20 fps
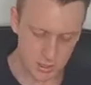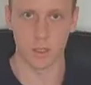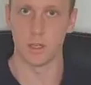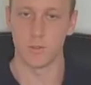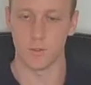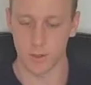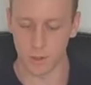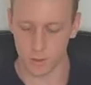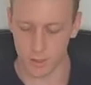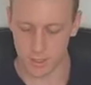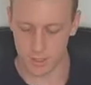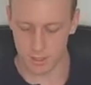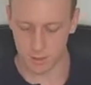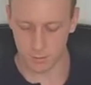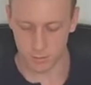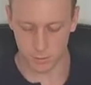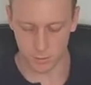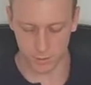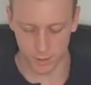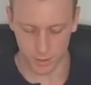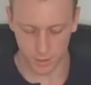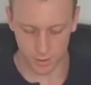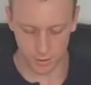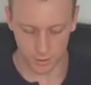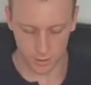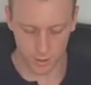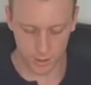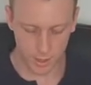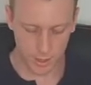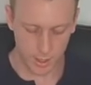Very similarly,
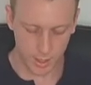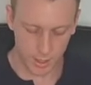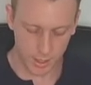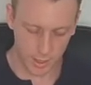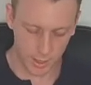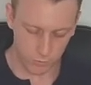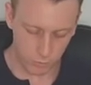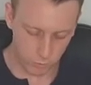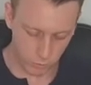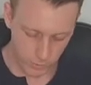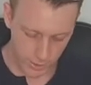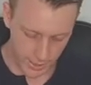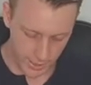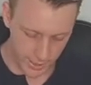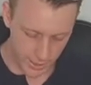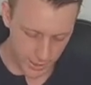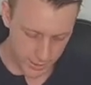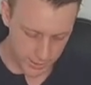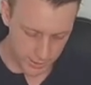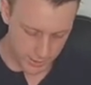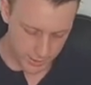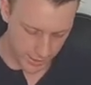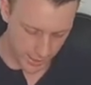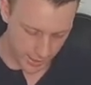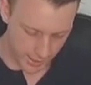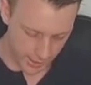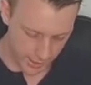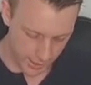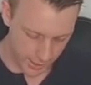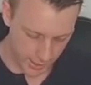if we
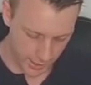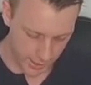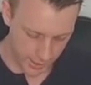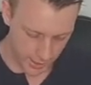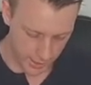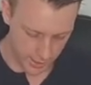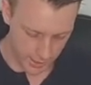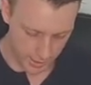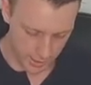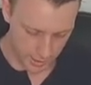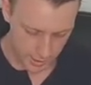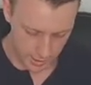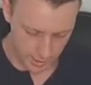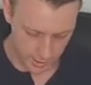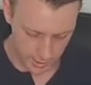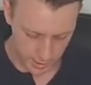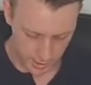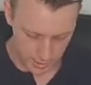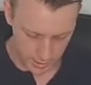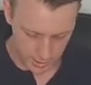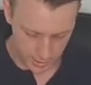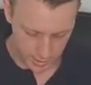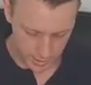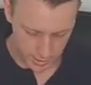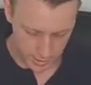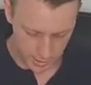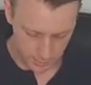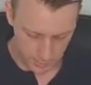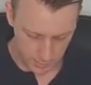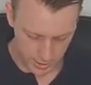say
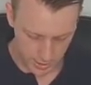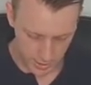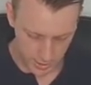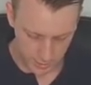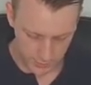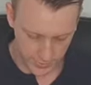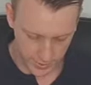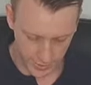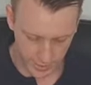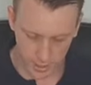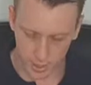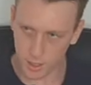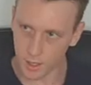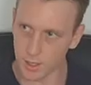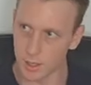that p of a